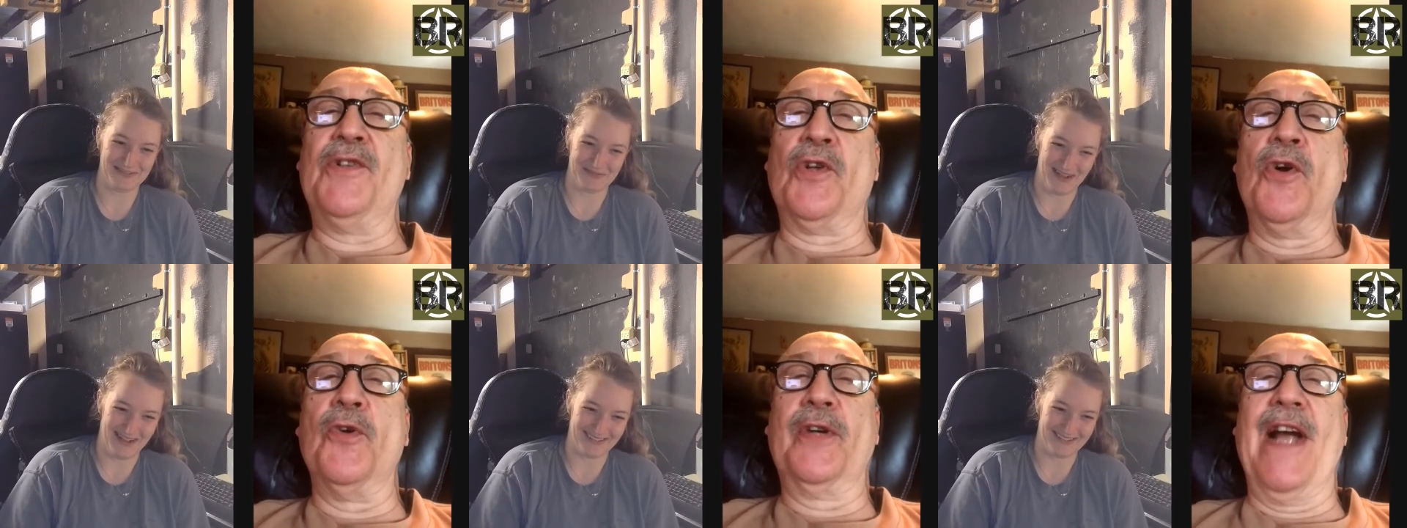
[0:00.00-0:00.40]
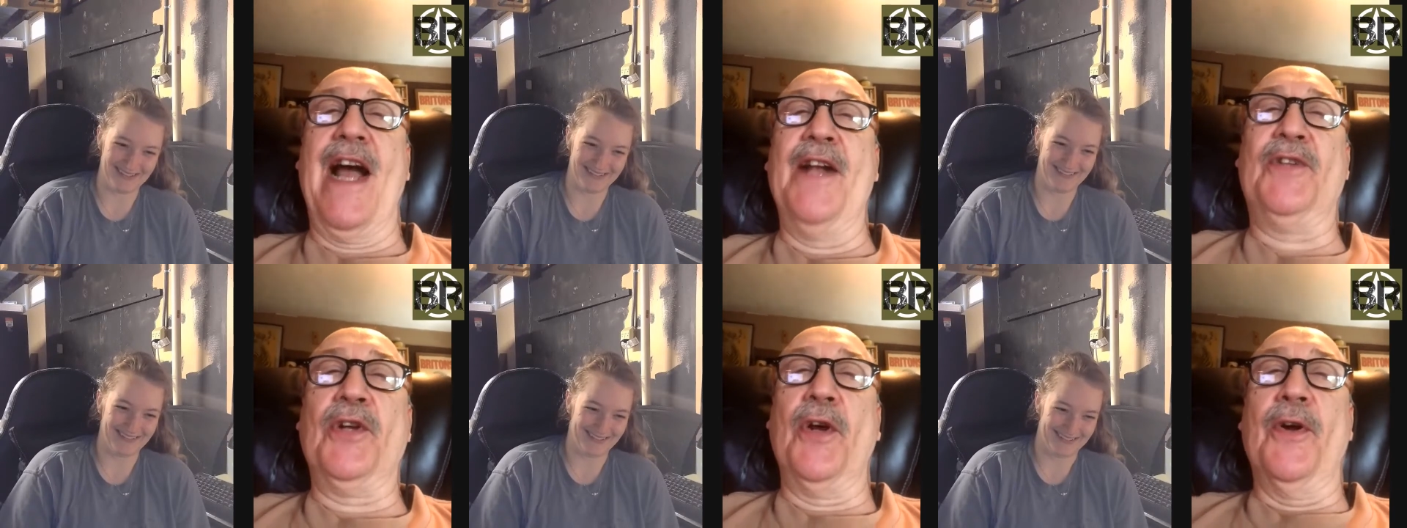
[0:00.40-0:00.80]
Speaker 1: well. an old guy
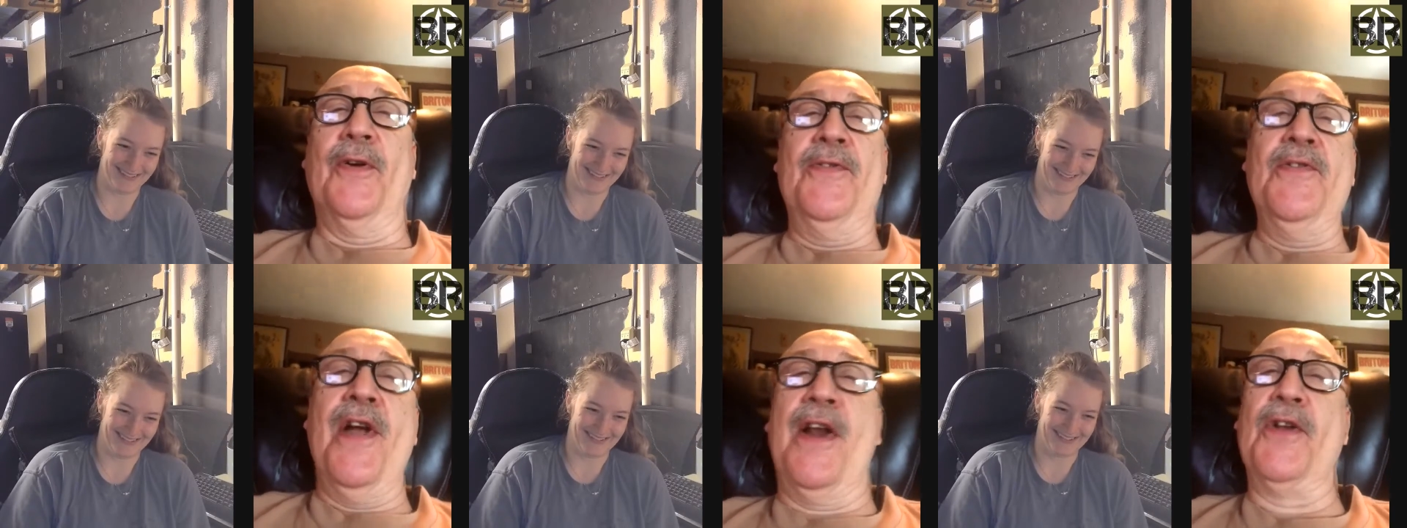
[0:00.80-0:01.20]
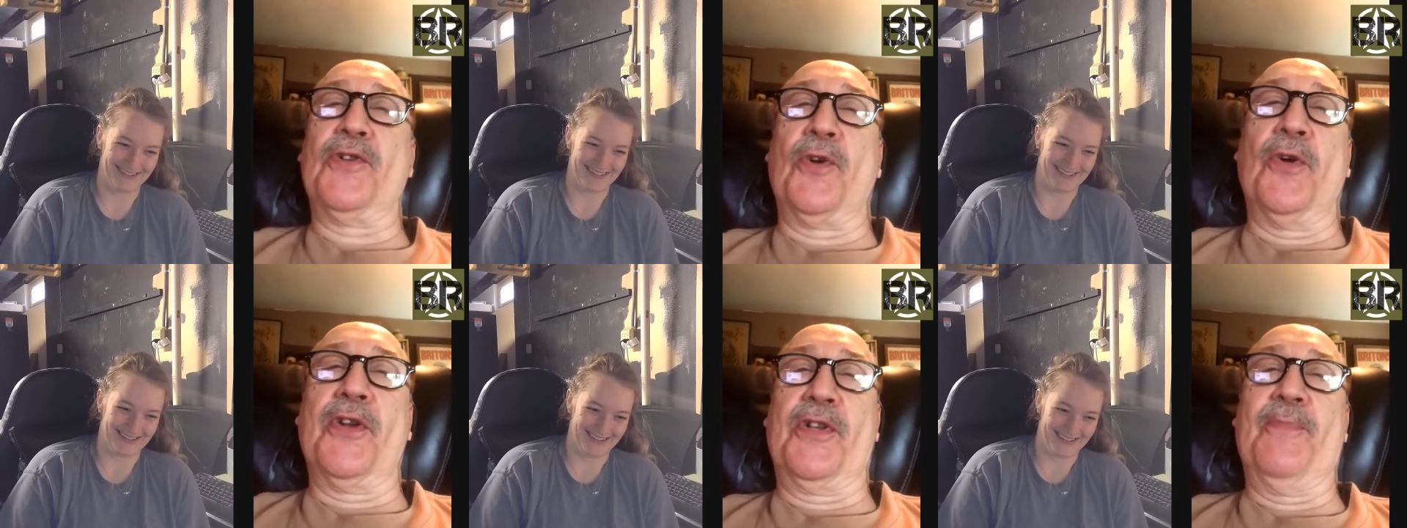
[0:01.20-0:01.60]
too. Not as
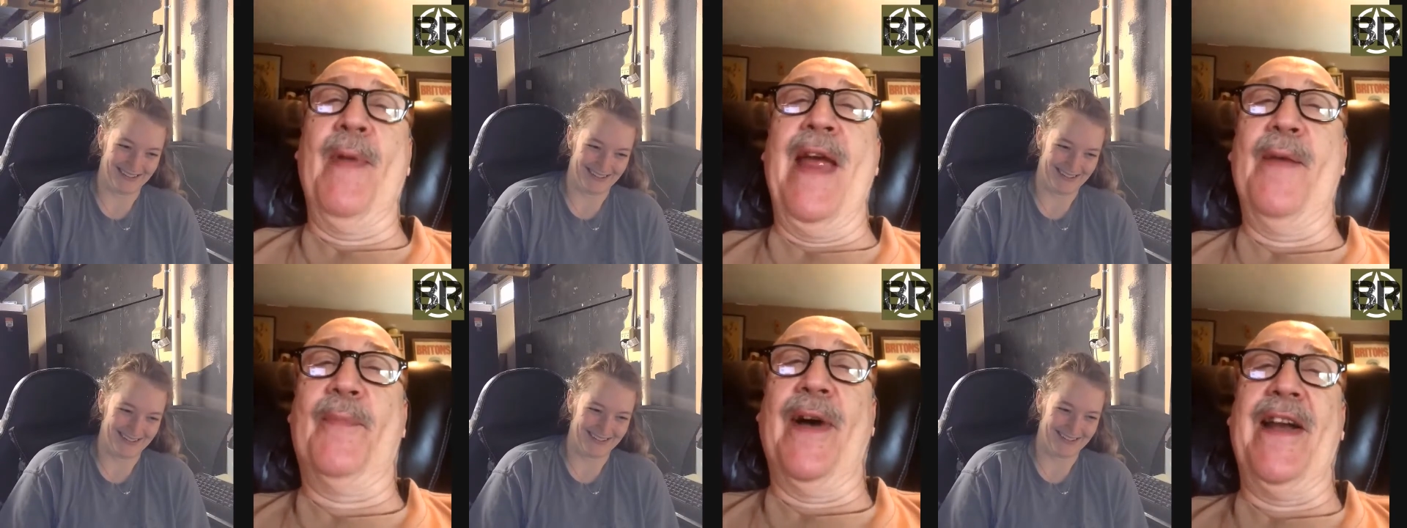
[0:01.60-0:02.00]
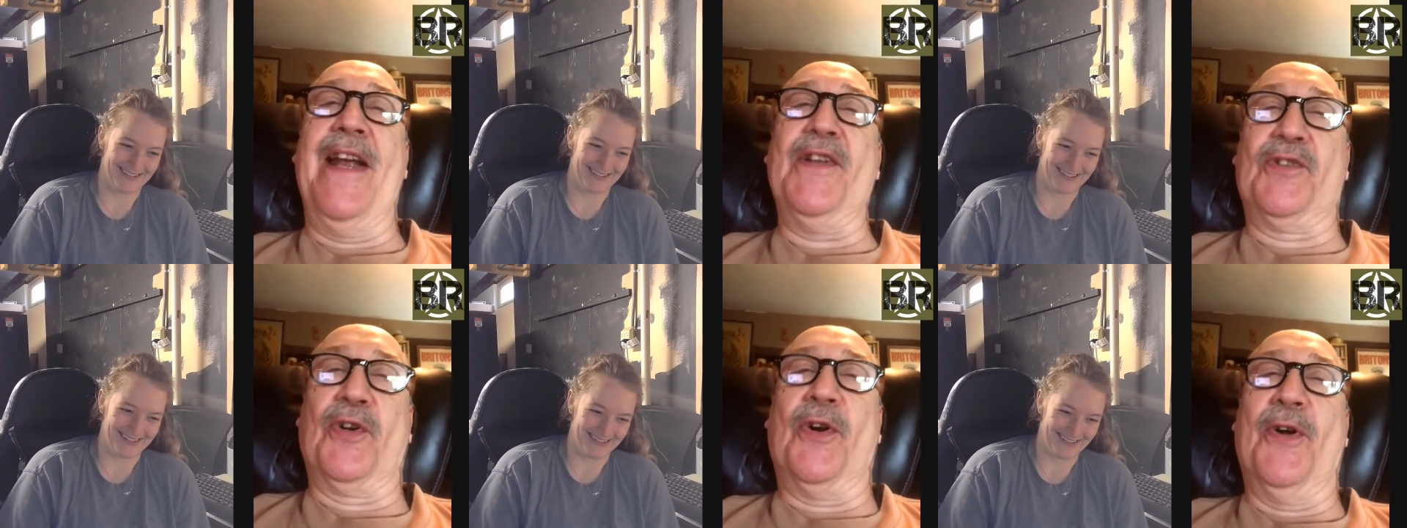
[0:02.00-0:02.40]
old as me, but
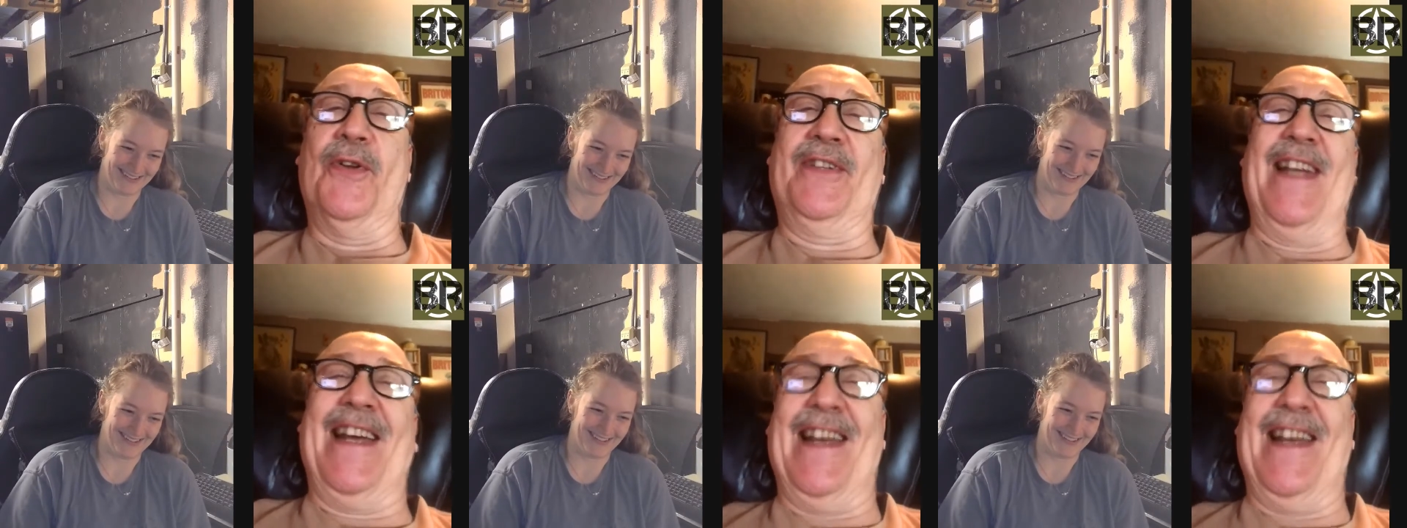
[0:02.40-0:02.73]
he's old.